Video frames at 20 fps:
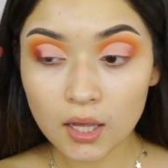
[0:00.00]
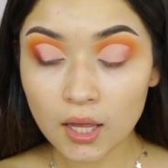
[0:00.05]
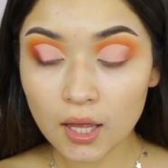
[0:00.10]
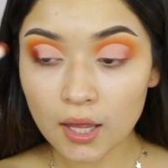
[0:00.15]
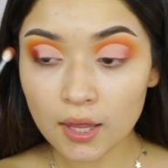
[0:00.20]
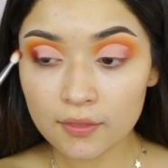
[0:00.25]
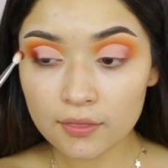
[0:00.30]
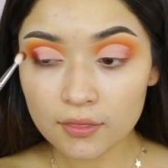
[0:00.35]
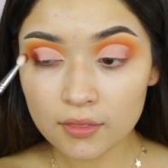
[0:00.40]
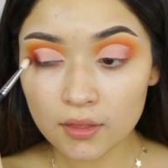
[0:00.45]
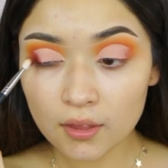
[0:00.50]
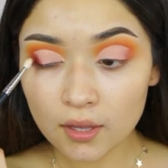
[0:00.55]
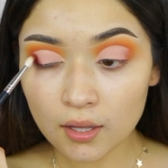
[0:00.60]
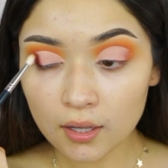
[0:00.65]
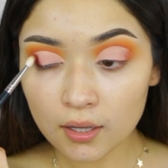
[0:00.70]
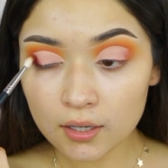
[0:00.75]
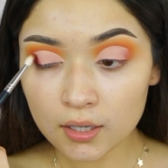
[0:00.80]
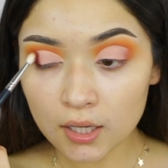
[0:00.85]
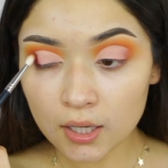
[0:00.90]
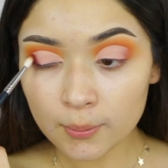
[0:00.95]
and
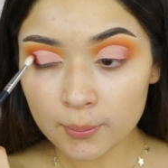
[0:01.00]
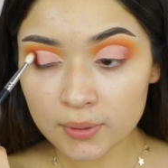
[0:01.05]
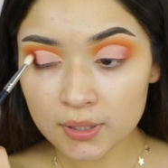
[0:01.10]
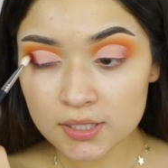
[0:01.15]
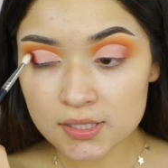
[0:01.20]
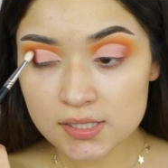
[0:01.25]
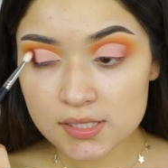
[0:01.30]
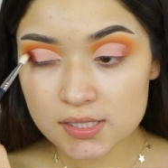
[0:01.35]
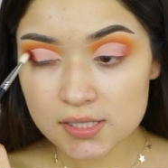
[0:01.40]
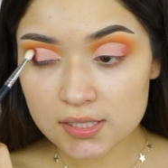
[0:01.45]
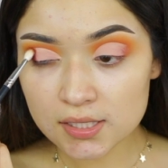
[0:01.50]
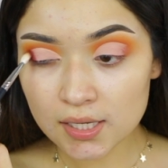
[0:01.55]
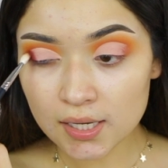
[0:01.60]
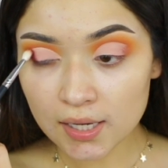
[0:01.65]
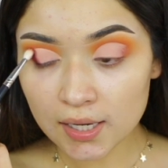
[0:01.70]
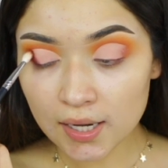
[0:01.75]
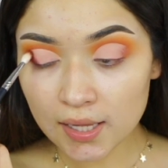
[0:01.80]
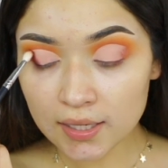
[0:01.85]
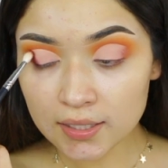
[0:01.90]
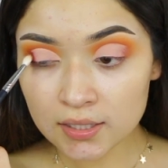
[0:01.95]
then I'm going to
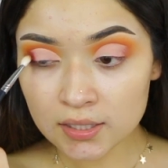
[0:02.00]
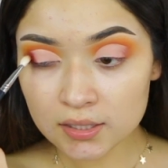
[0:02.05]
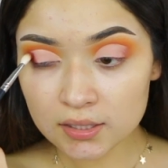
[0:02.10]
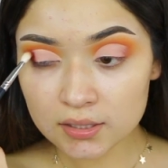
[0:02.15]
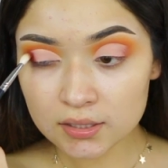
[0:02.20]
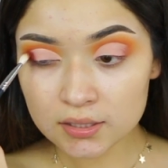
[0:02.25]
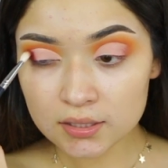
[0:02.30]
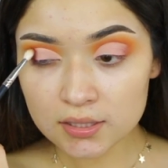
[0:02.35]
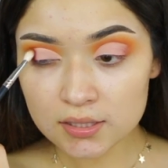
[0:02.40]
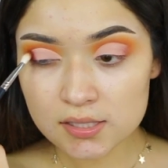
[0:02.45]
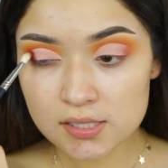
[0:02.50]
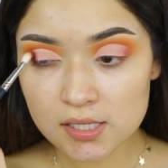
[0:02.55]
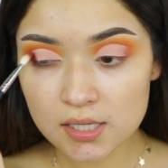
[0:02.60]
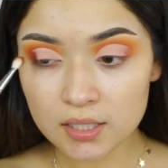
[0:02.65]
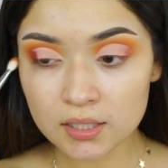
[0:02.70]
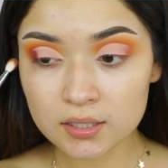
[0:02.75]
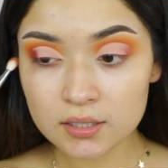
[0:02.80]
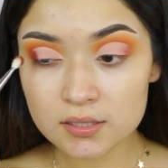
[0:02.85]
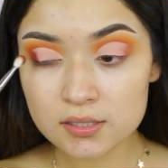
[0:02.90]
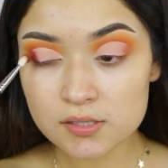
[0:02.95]
slightly
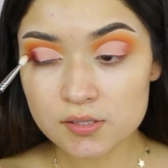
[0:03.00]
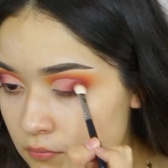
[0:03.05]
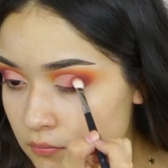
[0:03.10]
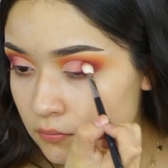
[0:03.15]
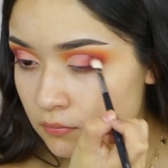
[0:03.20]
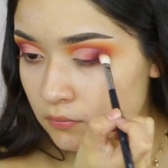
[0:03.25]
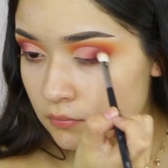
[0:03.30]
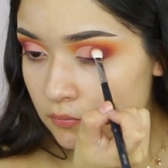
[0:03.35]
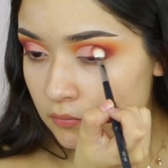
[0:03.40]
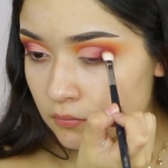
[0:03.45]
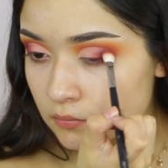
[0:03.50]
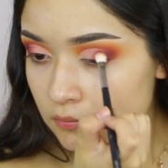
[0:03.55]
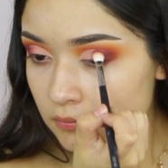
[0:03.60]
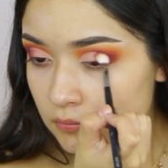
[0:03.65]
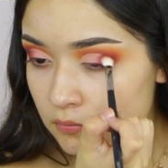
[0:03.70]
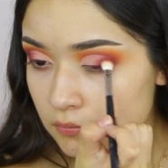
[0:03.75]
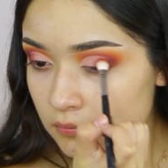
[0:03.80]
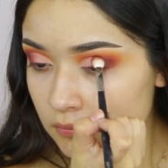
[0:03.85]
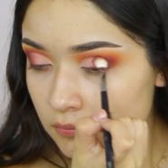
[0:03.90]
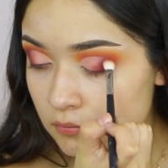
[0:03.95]
take it to the
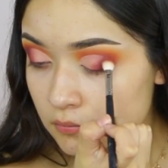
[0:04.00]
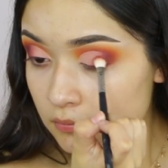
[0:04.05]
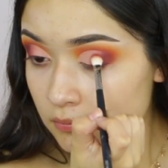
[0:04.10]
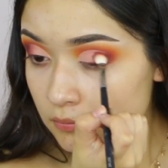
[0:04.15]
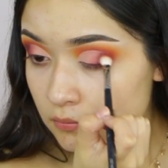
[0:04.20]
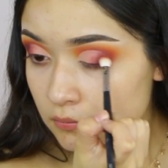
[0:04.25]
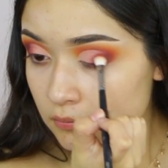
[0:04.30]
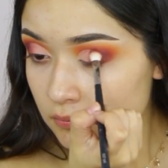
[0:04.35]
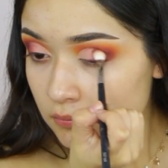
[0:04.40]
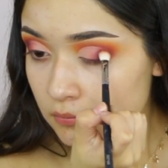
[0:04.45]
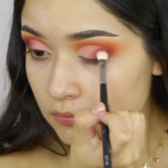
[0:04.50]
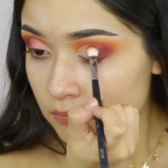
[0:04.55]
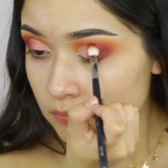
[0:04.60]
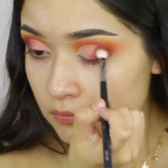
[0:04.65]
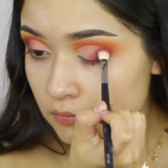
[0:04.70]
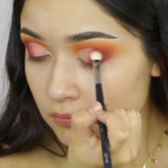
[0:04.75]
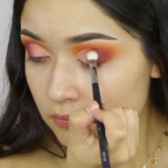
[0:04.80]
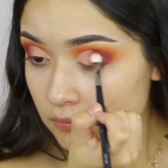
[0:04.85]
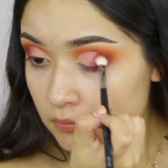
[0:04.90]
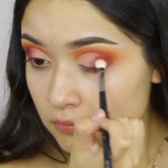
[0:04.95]
crease.
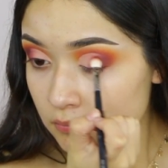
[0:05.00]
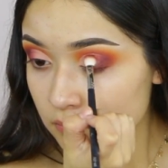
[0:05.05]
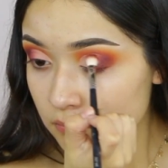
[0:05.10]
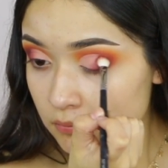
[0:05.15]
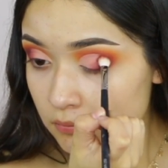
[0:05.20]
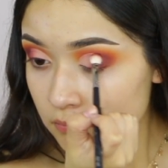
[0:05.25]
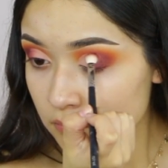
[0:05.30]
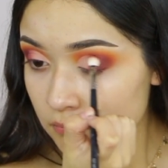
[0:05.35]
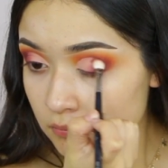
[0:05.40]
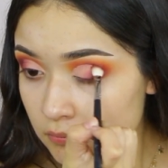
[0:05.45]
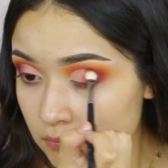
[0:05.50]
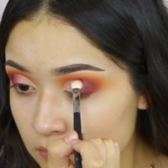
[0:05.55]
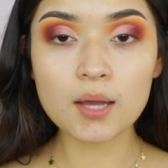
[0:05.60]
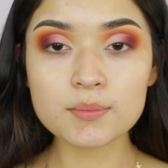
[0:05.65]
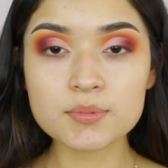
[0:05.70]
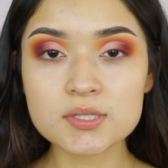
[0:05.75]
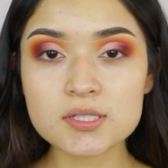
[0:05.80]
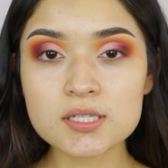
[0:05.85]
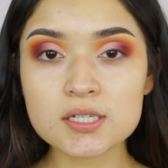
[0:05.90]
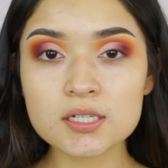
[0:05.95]

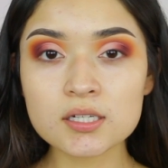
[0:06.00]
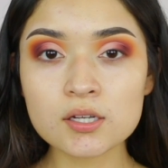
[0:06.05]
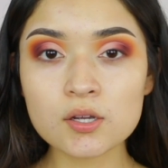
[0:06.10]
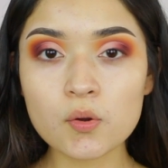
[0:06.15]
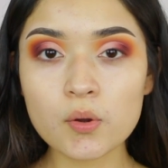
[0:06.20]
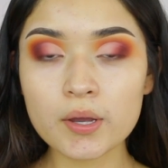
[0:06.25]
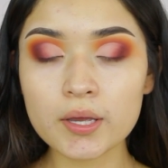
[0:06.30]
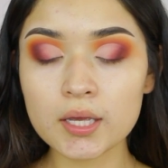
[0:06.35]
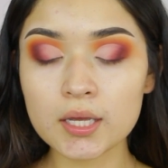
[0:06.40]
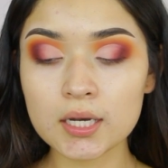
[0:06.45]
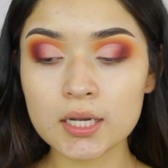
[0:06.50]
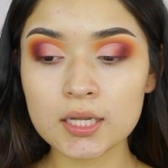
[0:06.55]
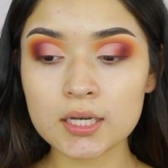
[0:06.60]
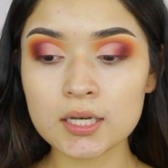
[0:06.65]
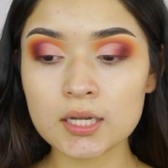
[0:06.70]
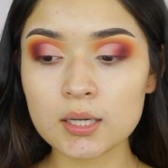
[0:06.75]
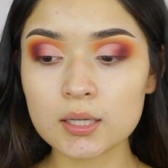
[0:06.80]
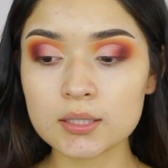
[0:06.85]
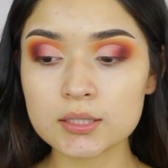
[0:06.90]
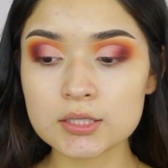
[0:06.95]
I'm just going to go ahead and
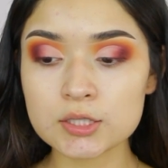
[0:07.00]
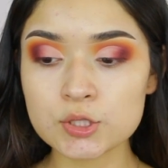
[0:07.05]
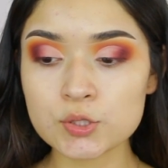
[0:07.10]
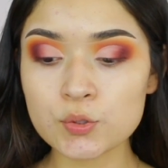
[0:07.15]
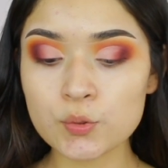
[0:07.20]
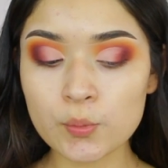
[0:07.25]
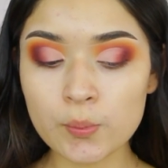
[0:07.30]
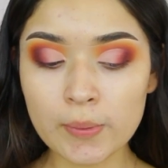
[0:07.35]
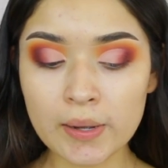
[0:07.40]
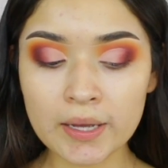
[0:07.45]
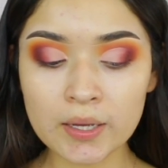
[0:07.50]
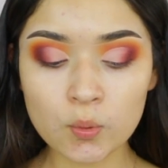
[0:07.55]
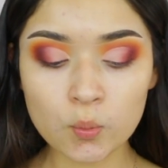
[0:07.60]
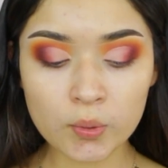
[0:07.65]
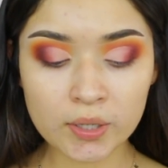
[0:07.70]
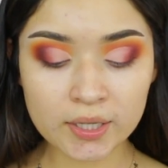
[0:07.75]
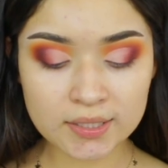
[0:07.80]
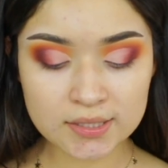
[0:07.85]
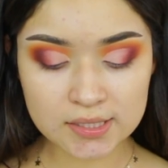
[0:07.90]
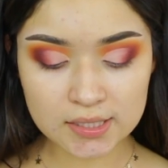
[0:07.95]
do my
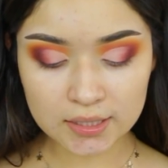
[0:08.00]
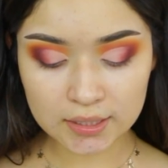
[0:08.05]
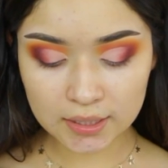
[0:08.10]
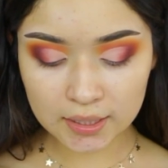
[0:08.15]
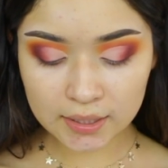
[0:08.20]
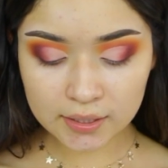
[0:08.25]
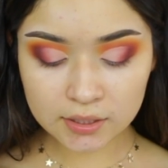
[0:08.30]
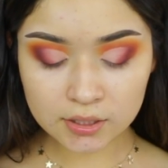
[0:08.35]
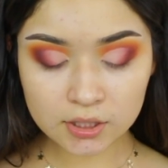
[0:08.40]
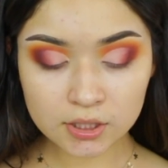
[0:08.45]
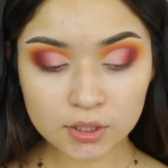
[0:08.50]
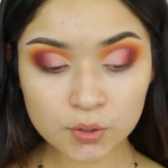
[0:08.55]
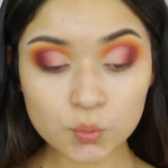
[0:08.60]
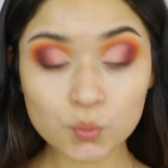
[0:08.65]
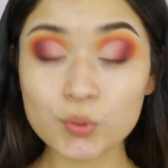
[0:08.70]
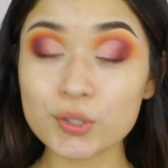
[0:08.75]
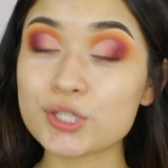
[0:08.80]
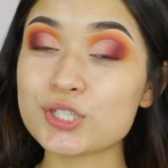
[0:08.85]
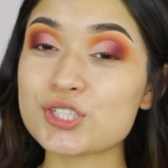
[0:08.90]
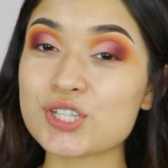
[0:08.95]
winged liner,
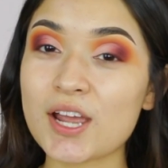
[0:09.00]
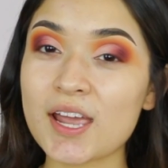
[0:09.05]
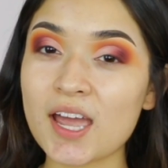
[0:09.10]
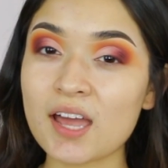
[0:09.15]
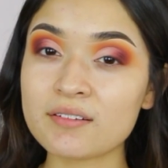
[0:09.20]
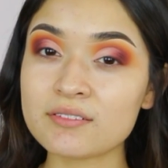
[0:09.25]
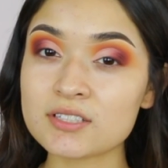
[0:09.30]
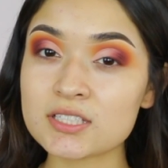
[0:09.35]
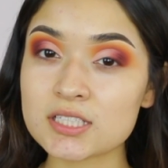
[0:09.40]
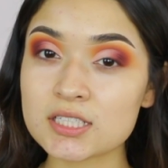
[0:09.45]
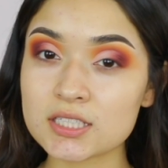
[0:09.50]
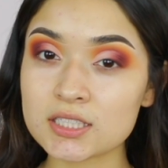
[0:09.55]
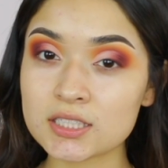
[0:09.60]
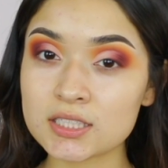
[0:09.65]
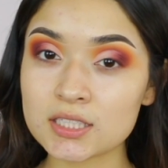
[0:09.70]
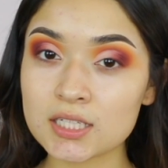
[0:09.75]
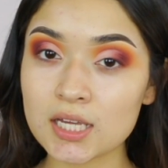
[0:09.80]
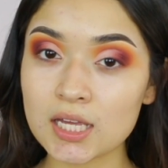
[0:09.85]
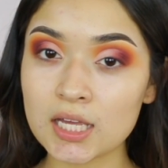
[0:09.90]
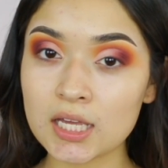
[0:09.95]
which I haven't
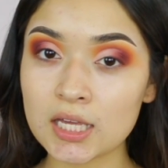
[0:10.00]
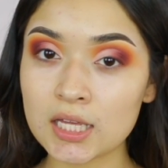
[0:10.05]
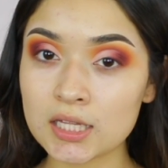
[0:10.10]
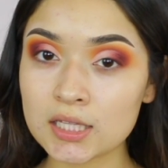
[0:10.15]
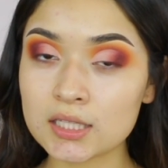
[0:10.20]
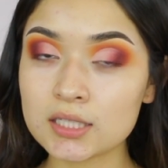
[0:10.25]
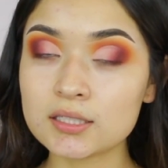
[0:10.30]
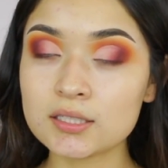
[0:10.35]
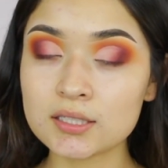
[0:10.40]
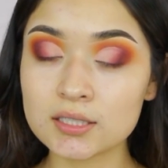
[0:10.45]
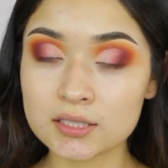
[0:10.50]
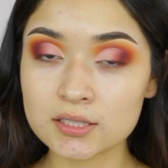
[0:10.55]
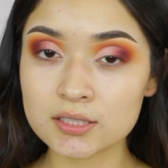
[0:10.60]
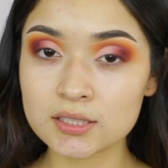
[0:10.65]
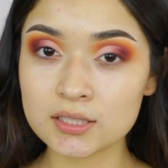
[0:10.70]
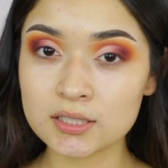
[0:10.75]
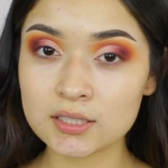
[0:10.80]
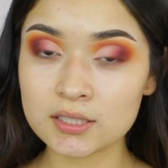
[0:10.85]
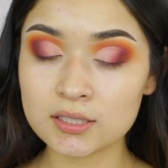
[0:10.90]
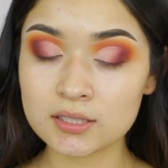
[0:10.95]
done in
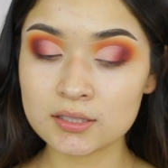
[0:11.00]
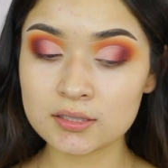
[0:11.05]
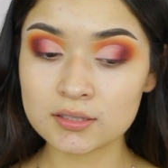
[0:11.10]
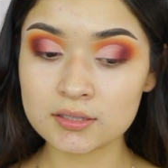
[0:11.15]
literally